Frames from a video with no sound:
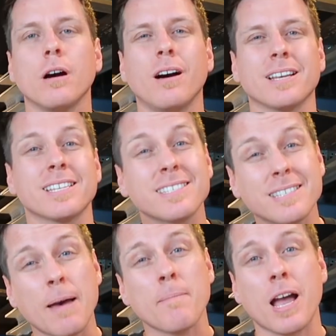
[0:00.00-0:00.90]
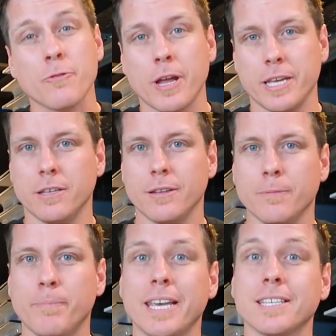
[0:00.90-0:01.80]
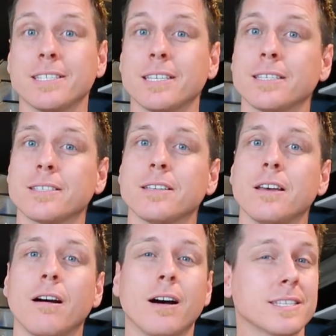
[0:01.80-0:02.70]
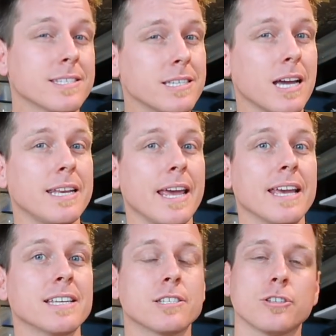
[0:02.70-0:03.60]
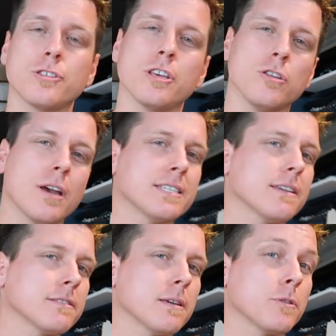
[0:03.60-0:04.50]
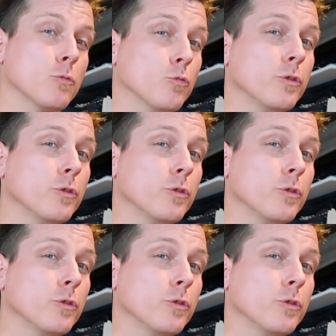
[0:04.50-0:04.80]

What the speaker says: on a semi-regular basis on Sundays so that you guys have something